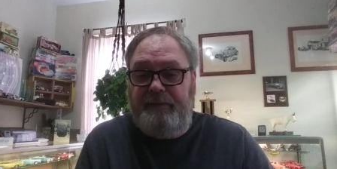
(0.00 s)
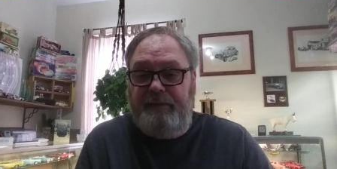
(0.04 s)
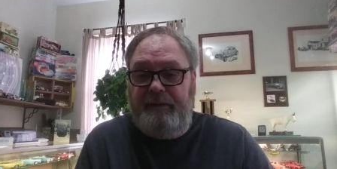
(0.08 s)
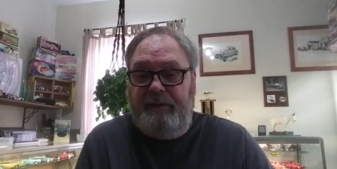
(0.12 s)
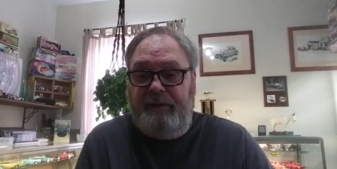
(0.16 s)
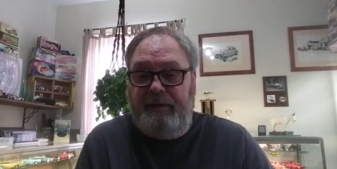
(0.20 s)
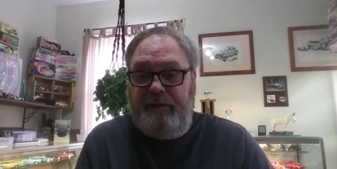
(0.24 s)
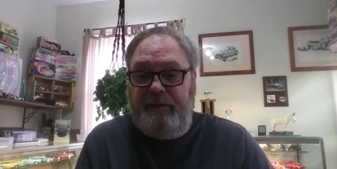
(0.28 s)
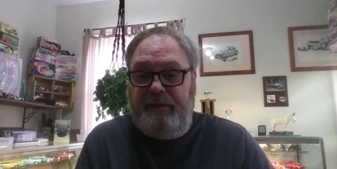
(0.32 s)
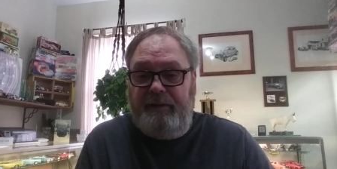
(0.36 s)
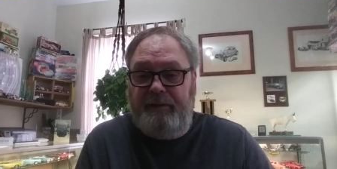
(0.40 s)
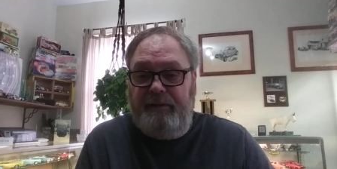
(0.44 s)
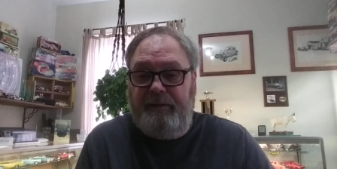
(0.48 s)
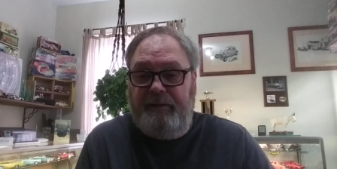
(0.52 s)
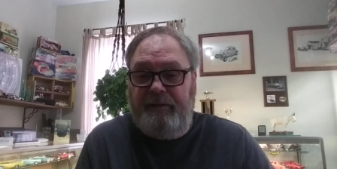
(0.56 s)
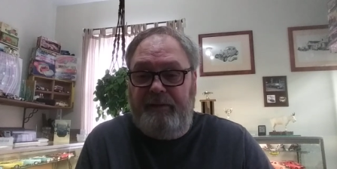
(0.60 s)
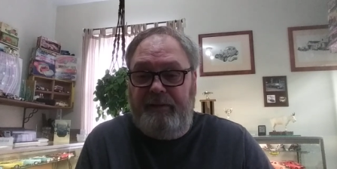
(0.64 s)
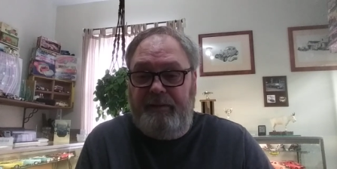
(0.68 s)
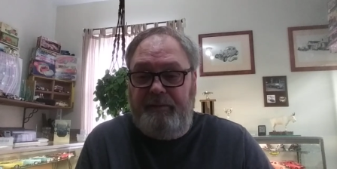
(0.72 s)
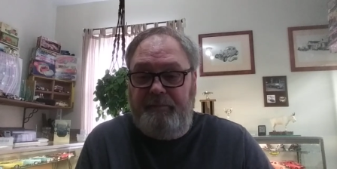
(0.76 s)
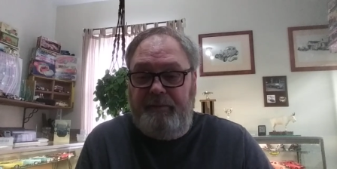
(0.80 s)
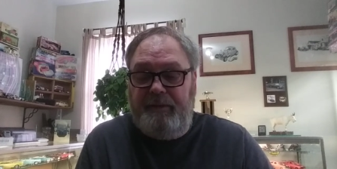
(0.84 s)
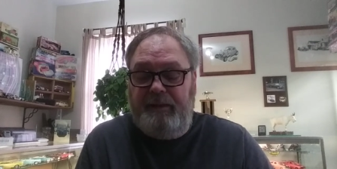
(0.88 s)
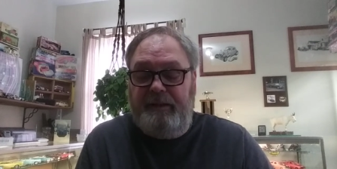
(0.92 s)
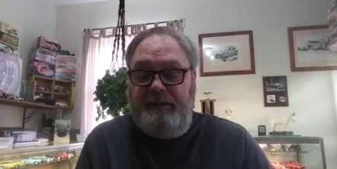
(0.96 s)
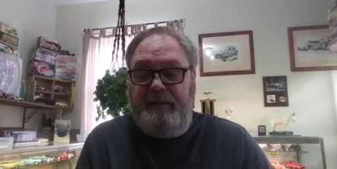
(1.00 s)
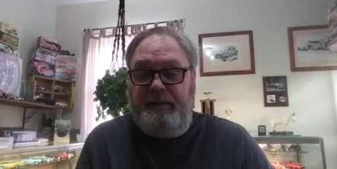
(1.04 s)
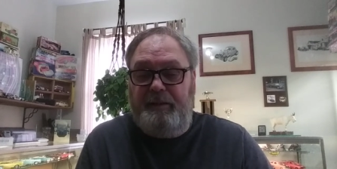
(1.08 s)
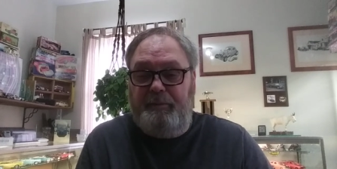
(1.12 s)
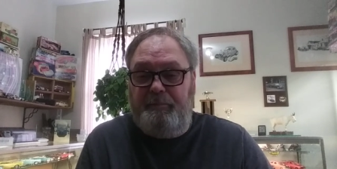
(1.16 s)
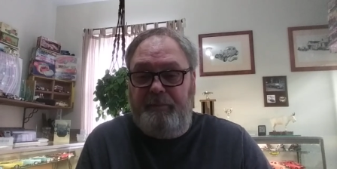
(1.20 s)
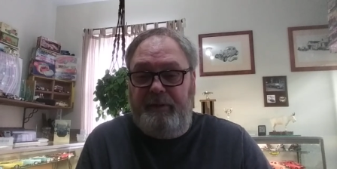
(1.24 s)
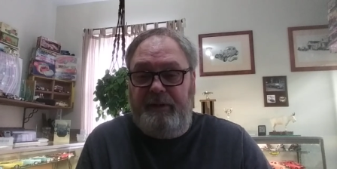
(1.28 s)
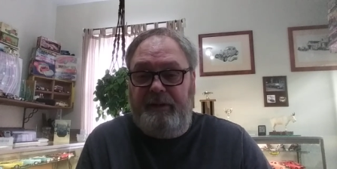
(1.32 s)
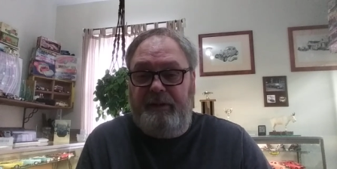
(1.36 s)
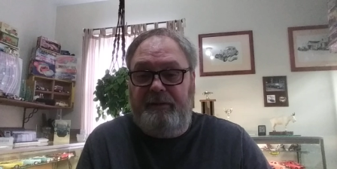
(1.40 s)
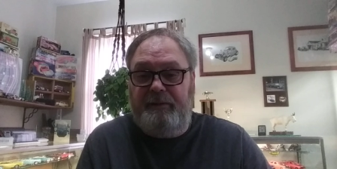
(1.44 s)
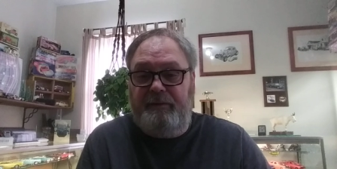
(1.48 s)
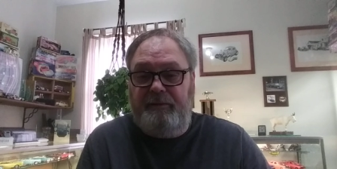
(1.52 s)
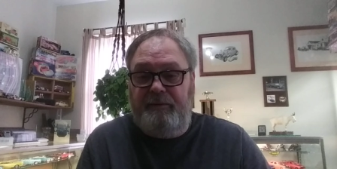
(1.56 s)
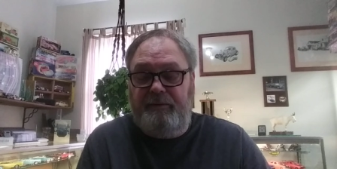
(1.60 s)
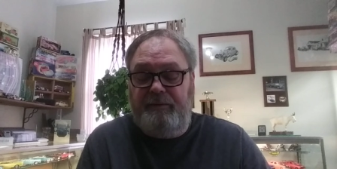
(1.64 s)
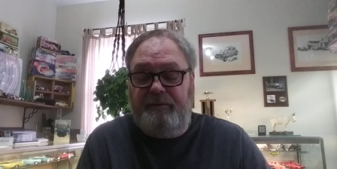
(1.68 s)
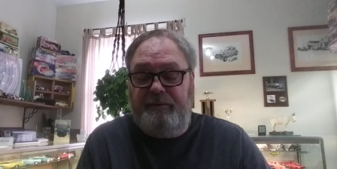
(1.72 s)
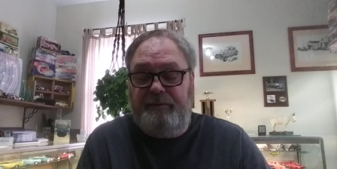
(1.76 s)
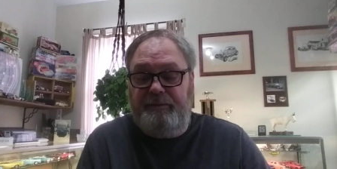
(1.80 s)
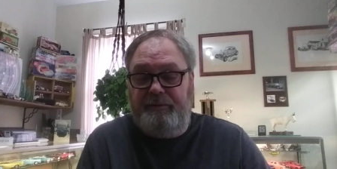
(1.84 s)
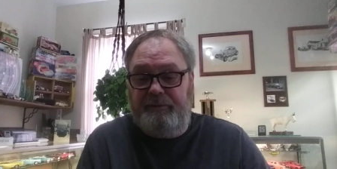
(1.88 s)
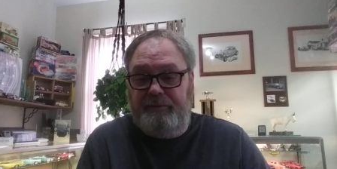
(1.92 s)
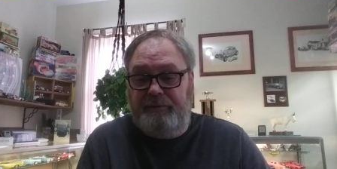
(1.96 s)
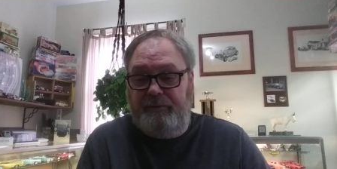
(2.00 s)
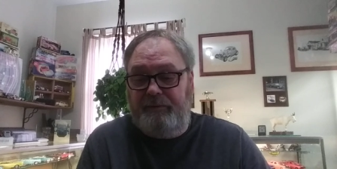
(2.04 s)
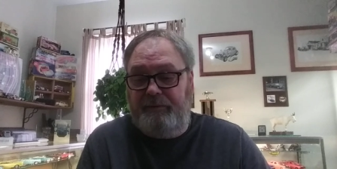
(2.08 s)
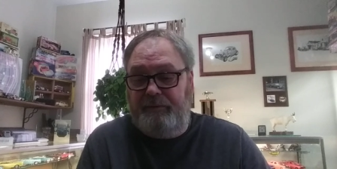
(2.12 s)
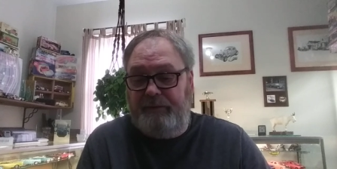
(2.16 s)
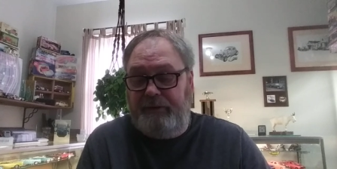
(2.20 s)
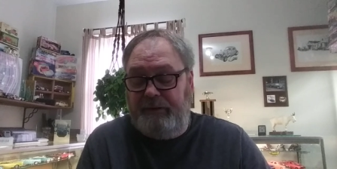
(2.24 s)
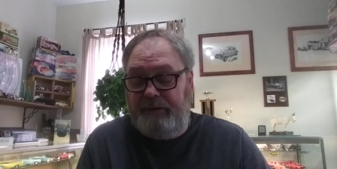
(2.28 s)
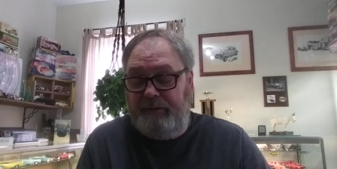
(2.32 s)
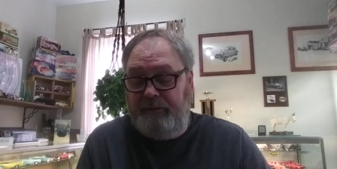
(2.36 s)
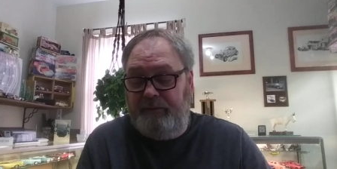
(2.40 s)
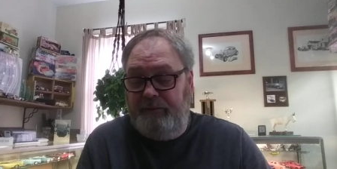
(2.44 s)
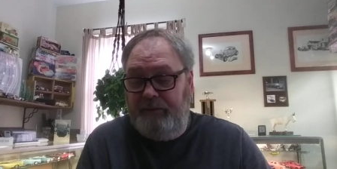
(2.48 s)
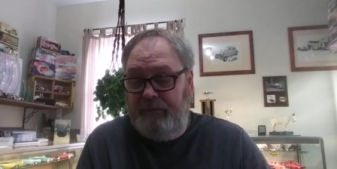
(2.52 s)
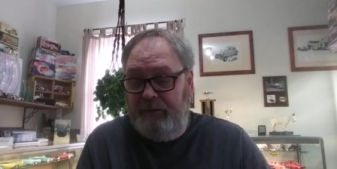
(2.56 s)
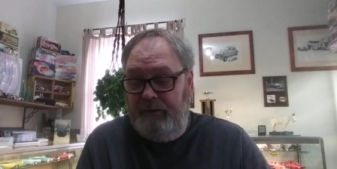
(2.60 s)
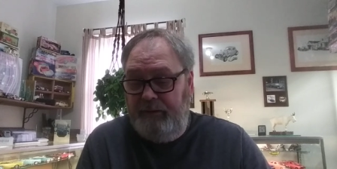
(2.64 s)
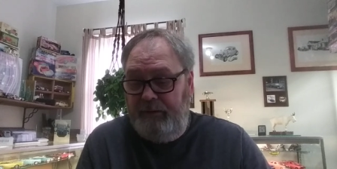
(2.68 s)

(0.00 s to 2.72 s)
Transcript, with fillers: and uh, they've got that back under control now.